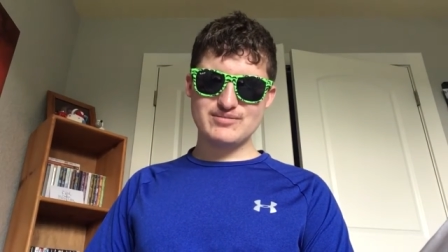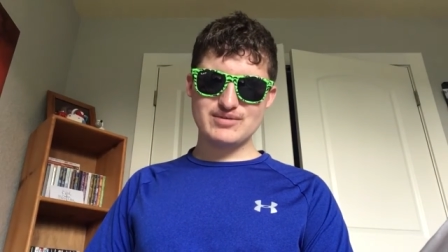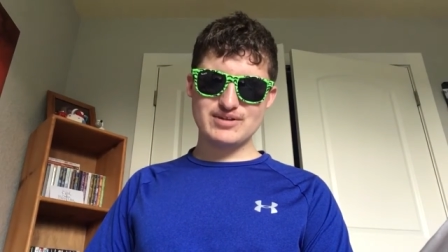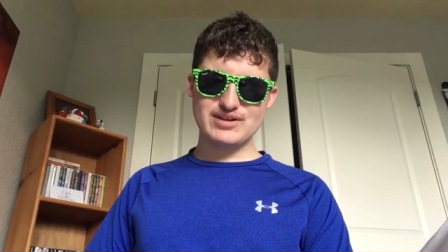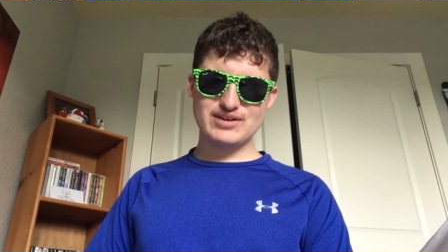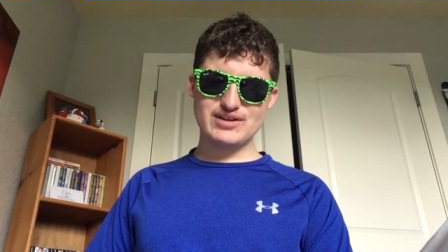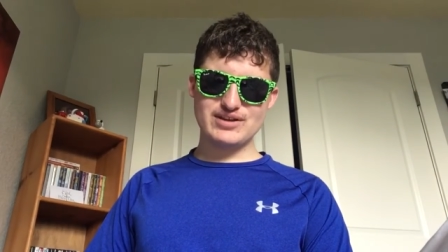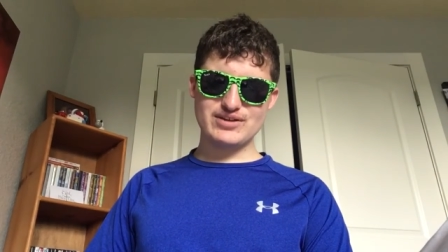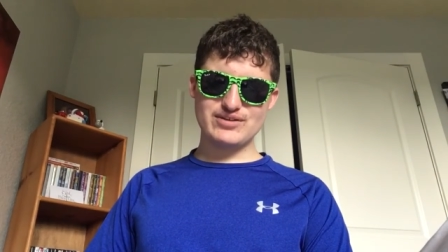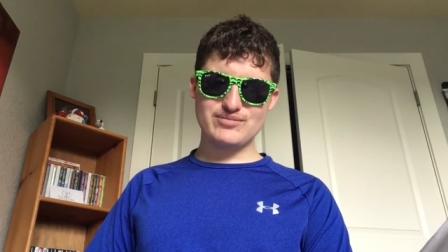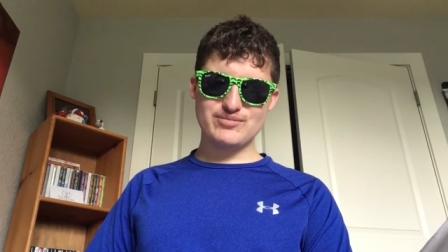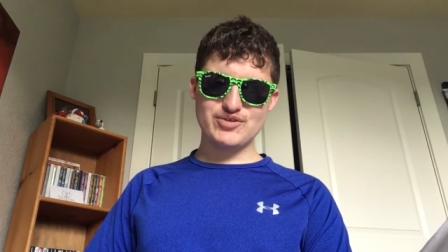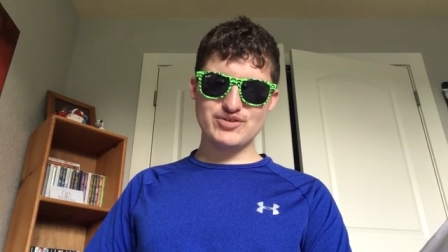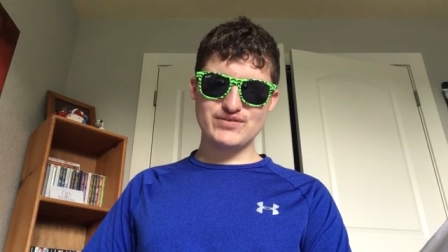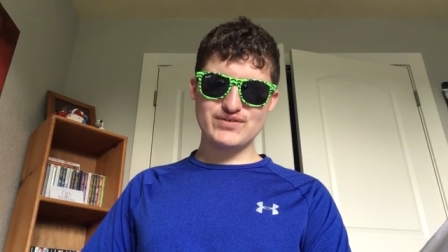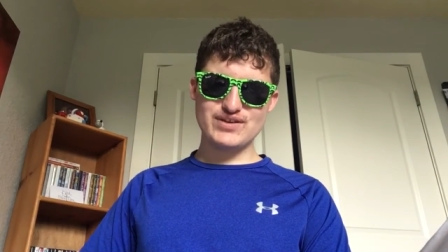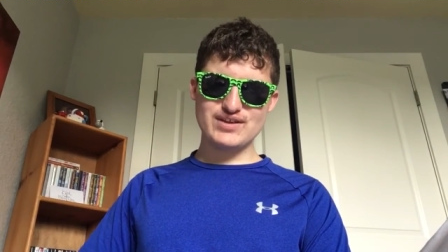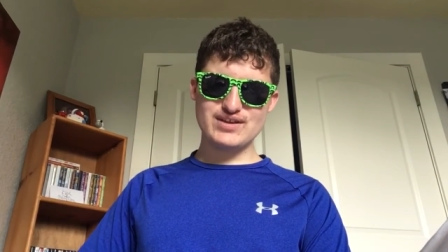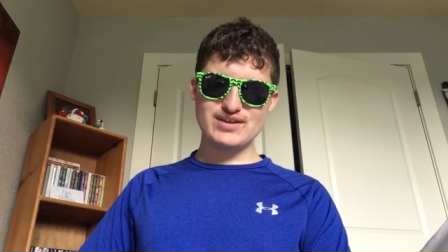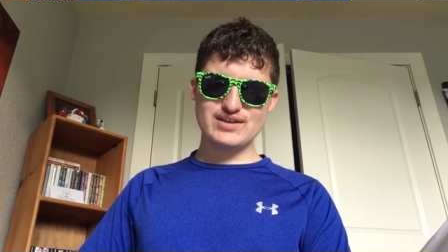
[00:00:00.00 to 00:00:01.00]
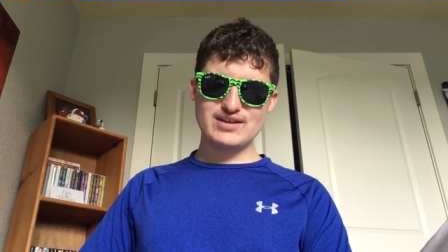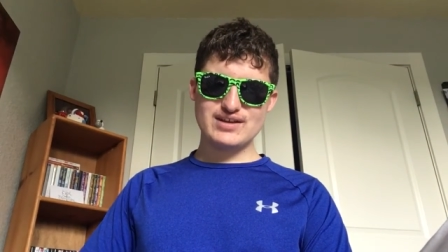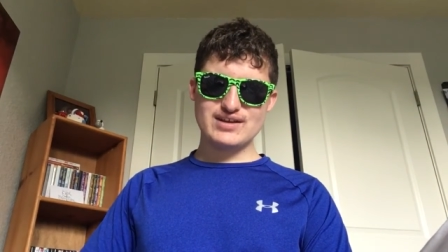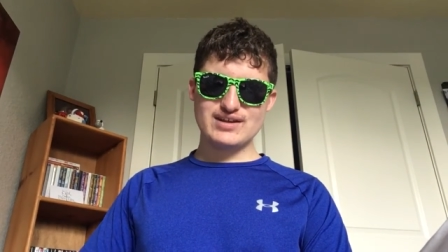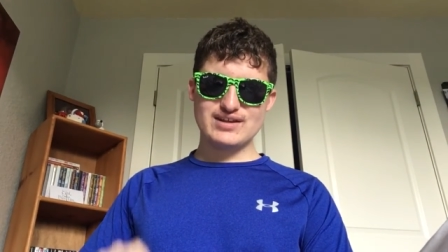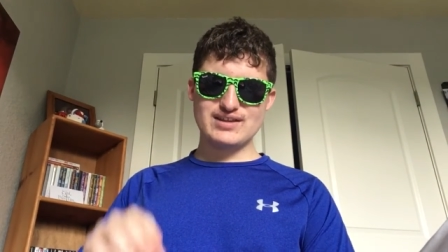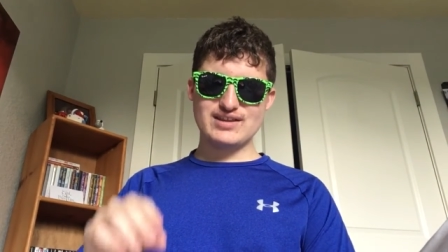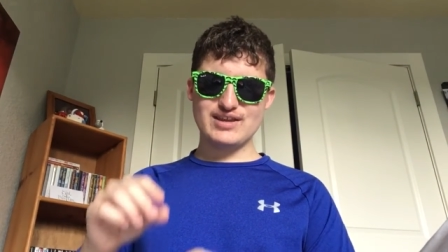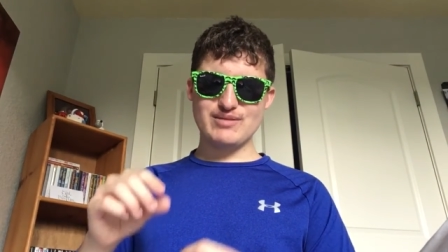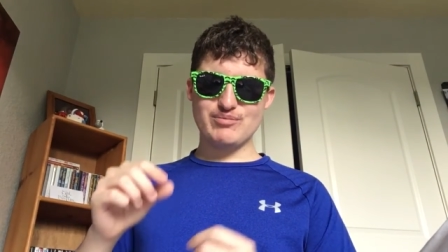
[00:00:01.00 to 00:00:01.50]
and the other movie,
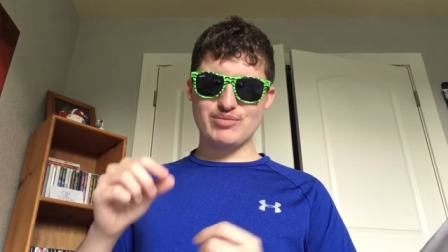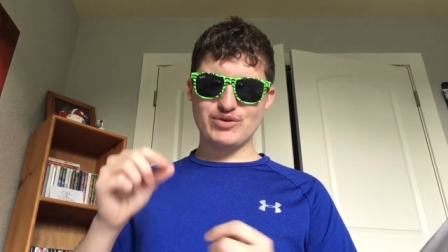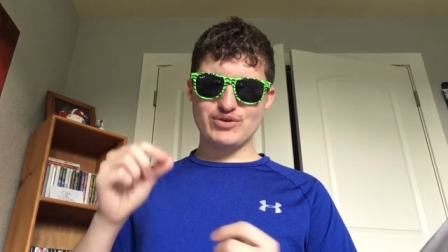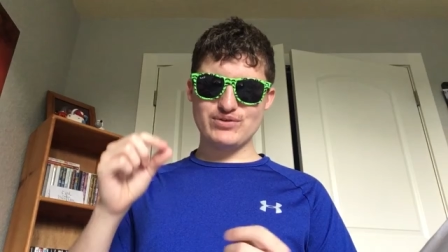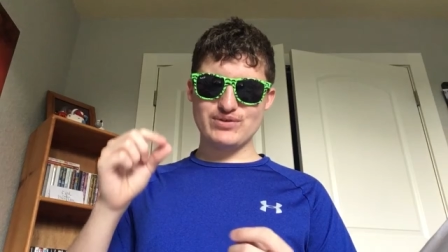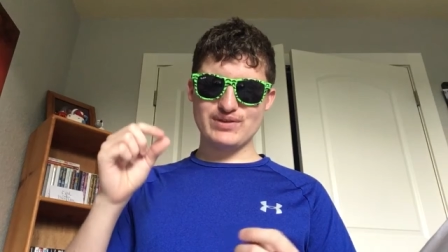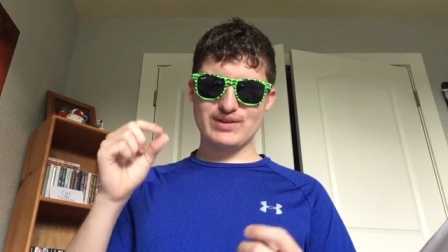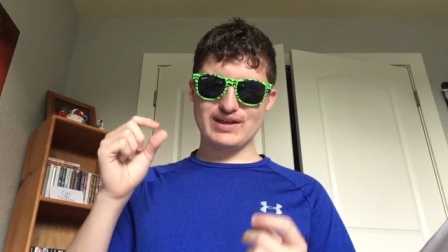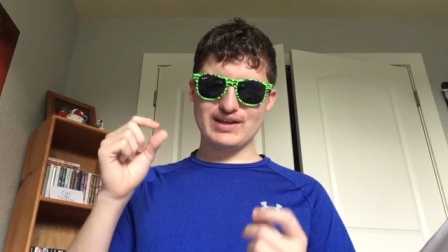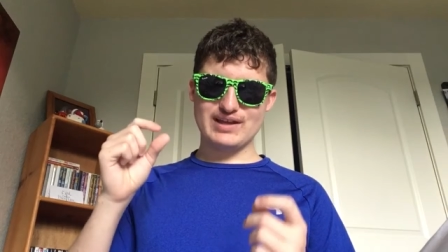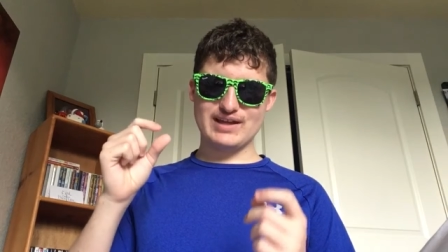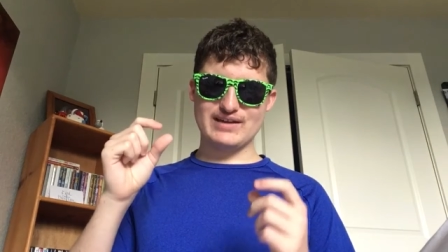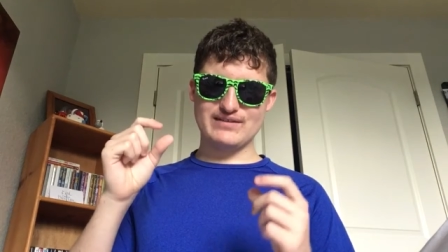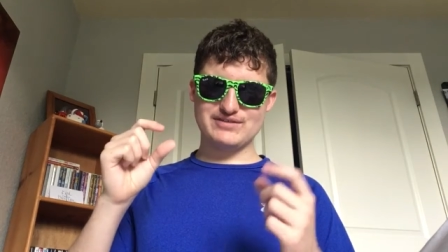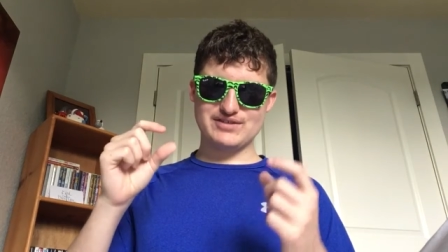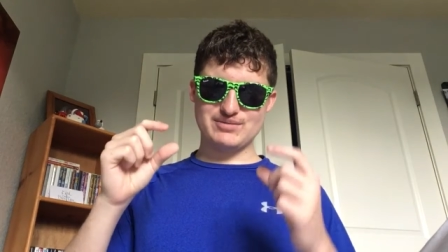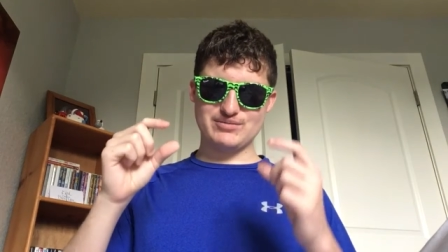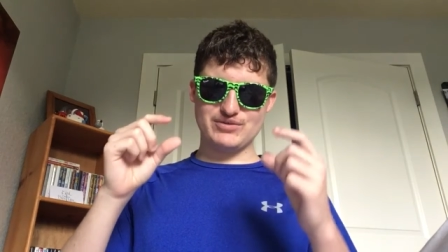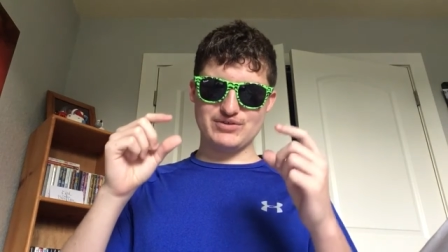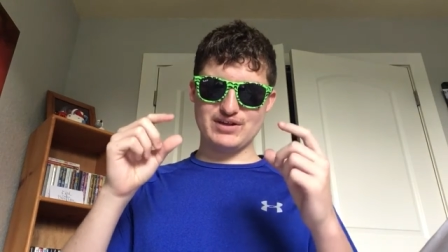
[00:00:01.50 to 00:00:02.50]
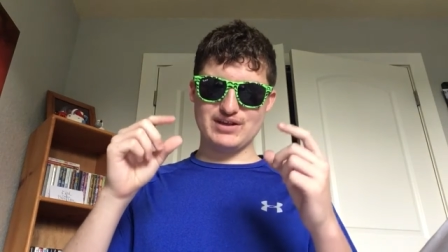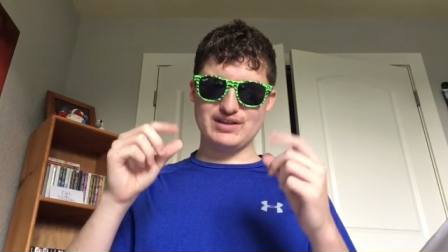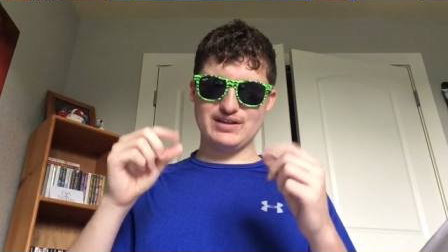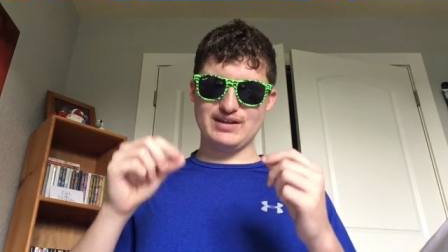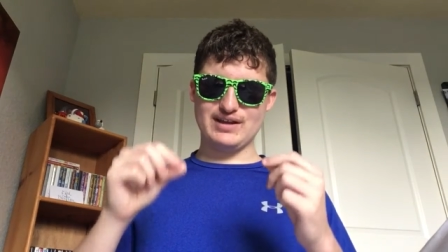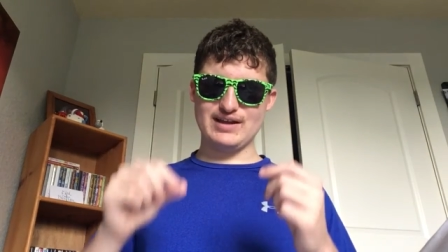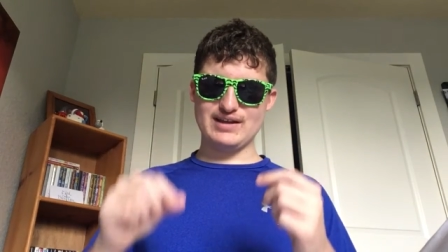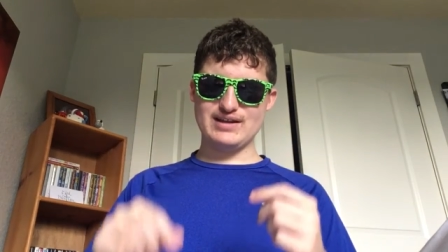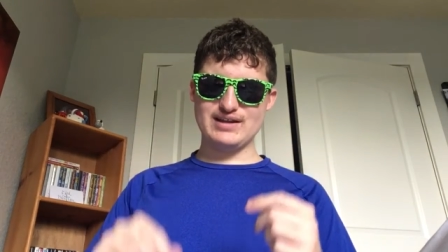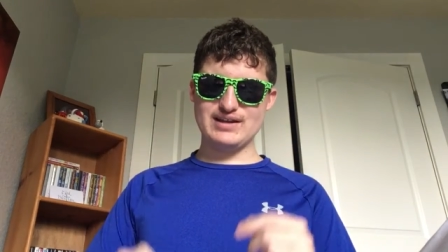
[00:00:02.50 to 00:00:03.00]
they both like have some great
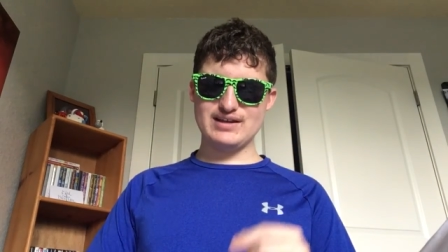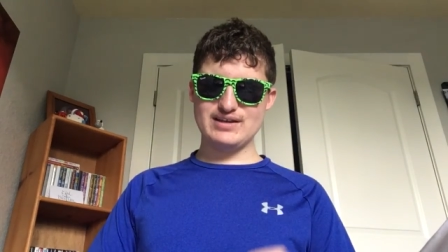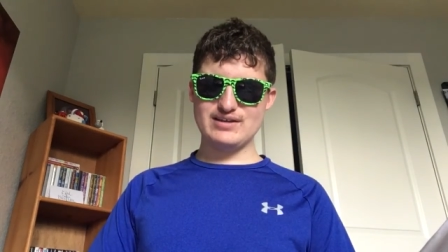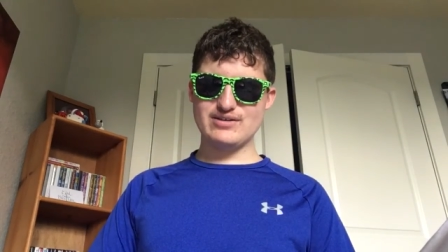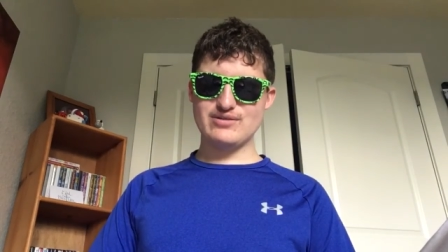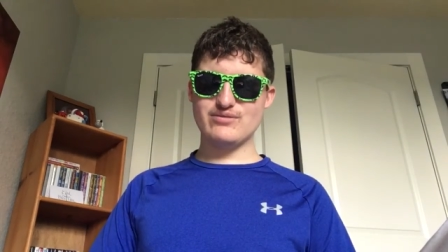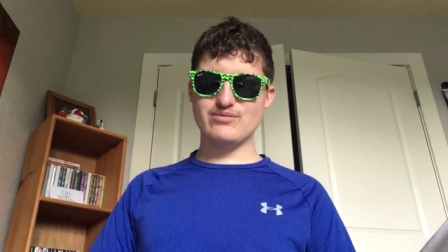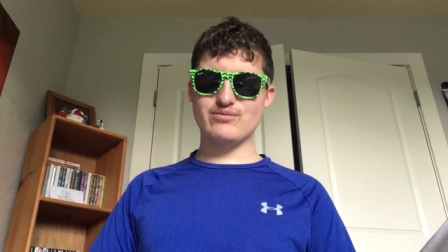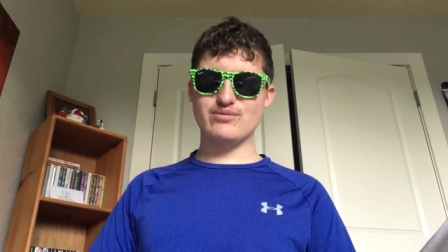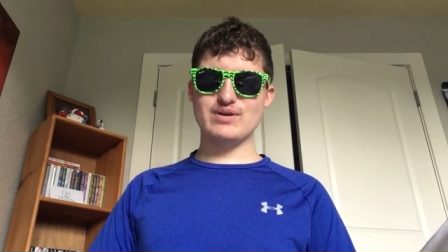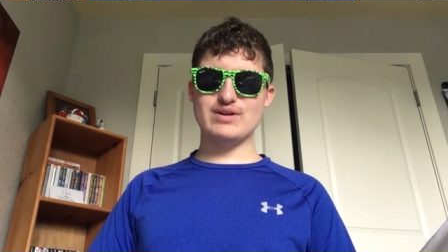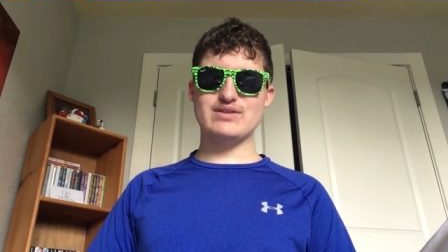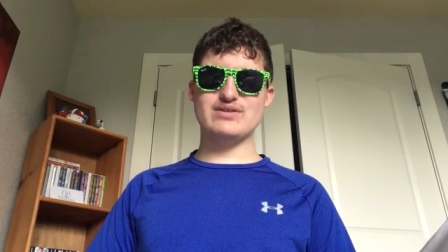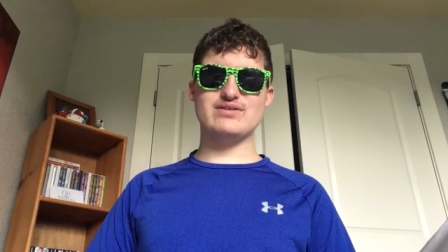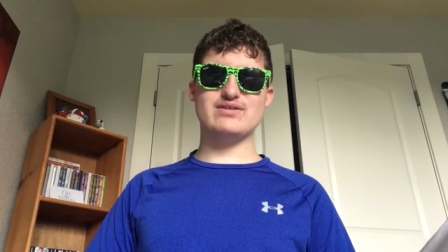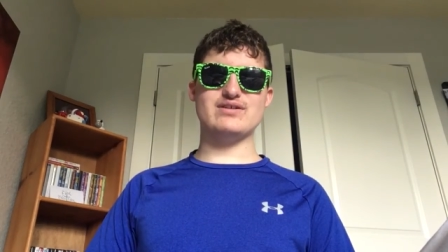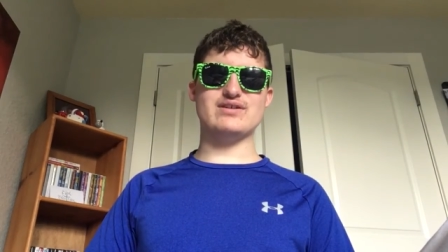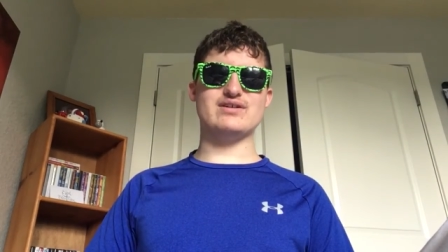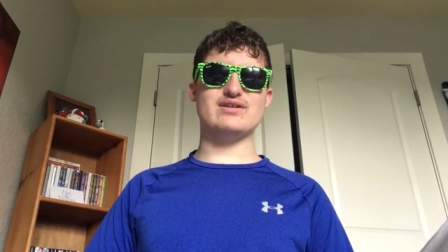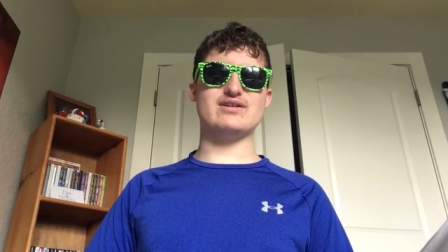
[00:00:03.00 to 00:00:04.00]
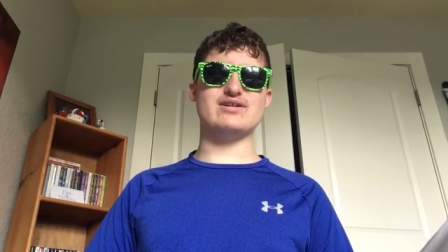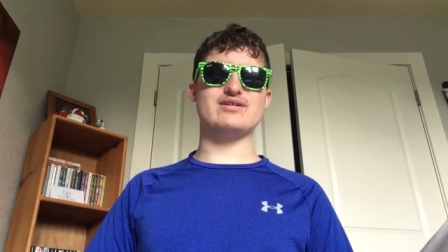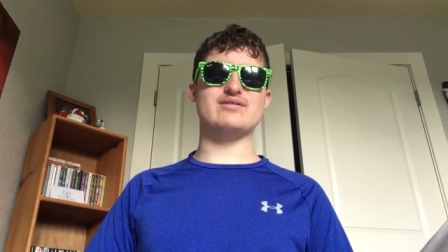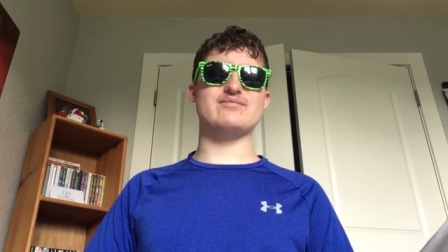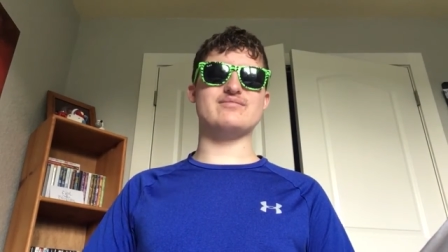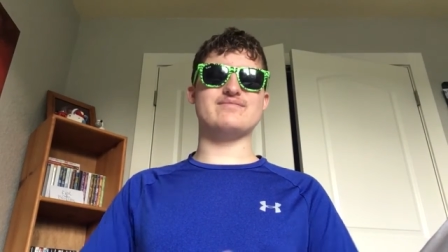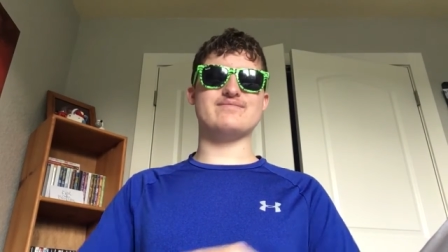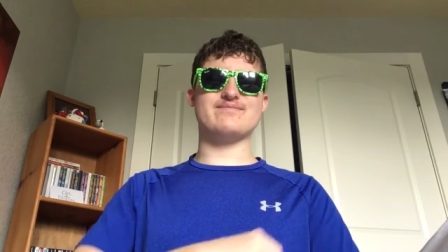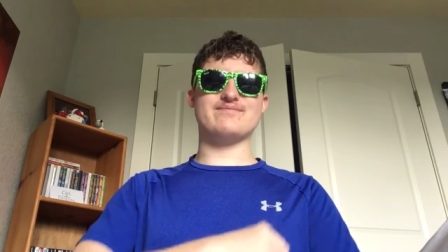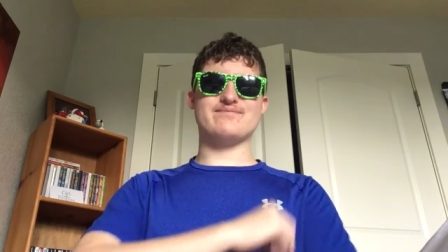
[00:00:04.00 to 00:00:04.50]
lighting with
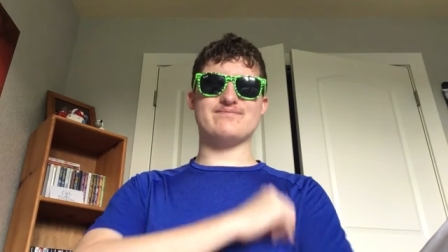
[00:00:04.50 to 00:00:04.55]
um.